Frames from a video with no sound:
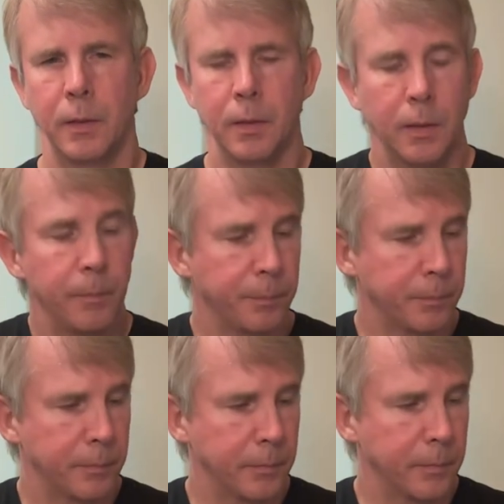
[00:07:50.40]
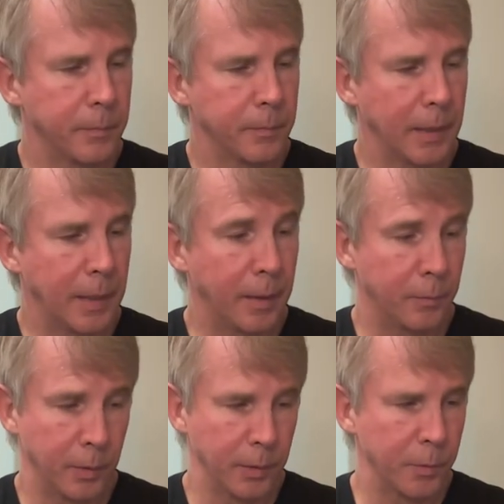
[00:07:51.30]
I
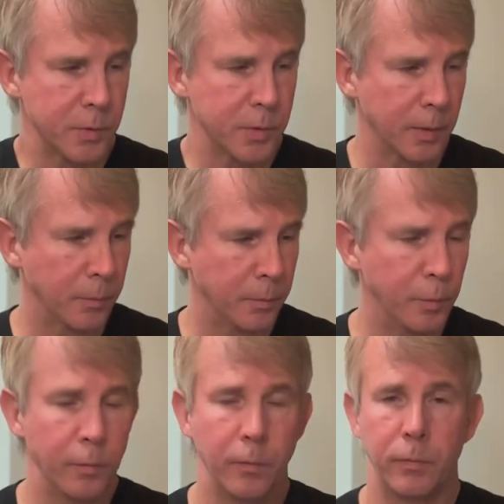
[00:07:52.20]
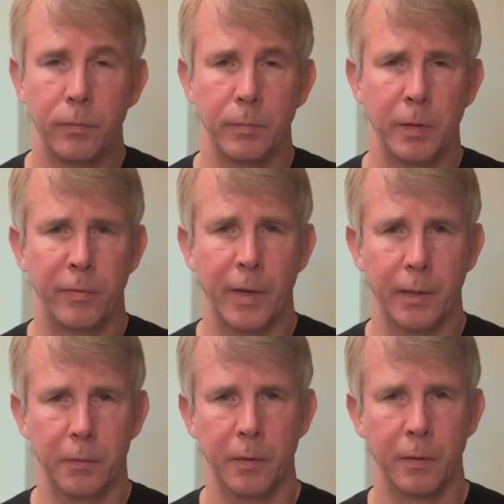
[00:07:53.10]
really wish they would move a
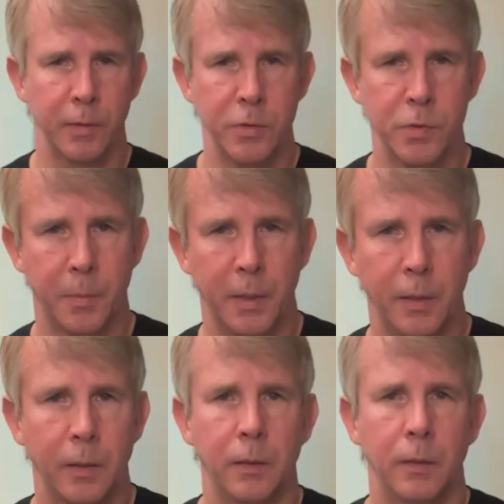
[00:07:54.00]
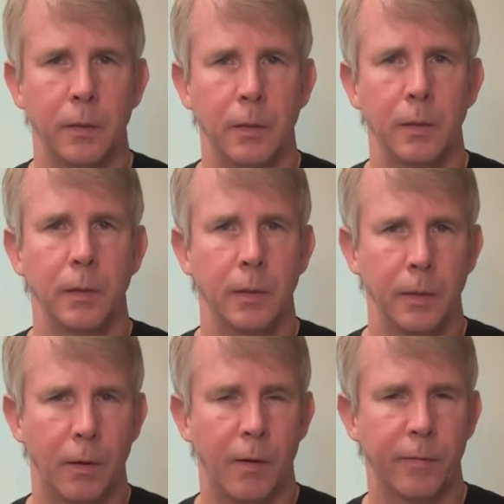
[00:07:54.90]
factory over to Japan and
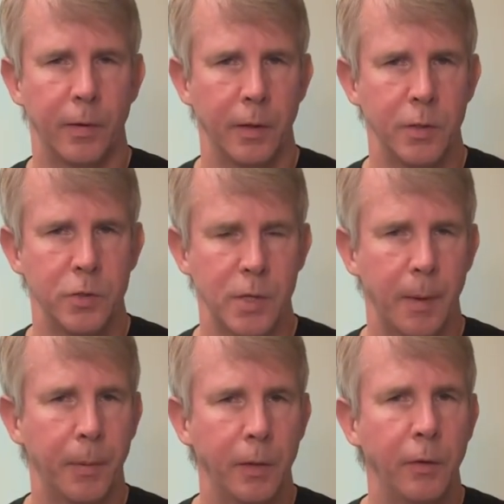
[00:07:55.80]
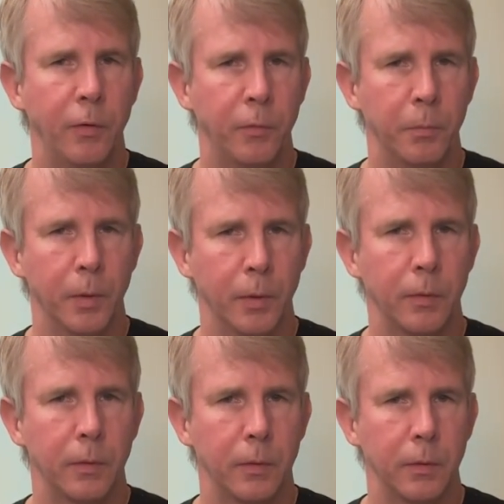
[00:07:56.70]
offer a Japanese-built
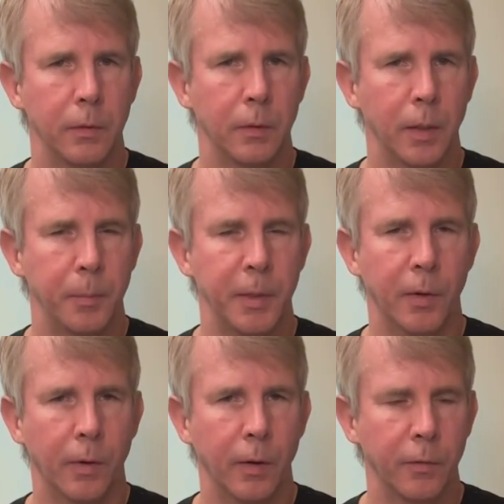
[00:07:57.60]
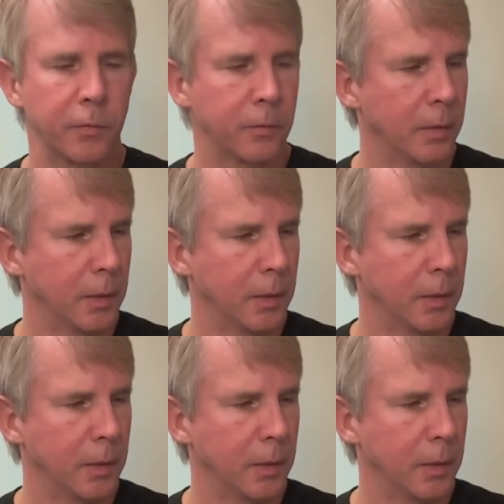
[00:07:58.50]
PRS.